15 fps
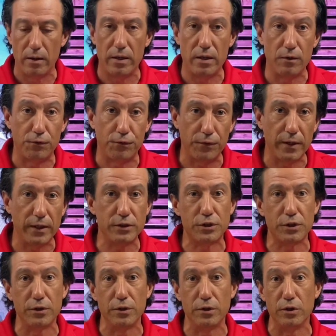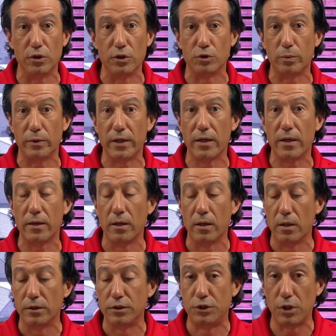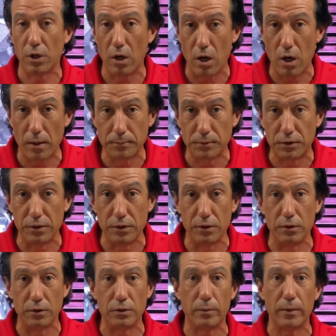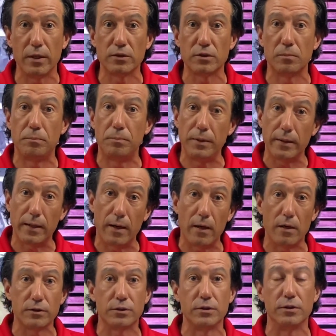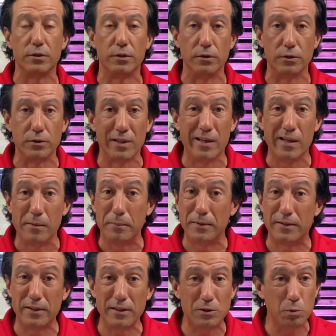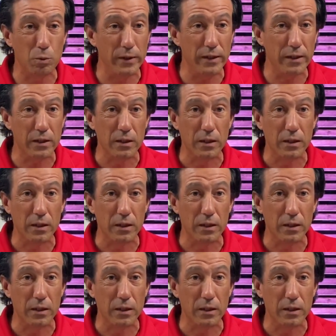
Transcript: inflation news, we had jobs news, and we had some big housing news. But this week,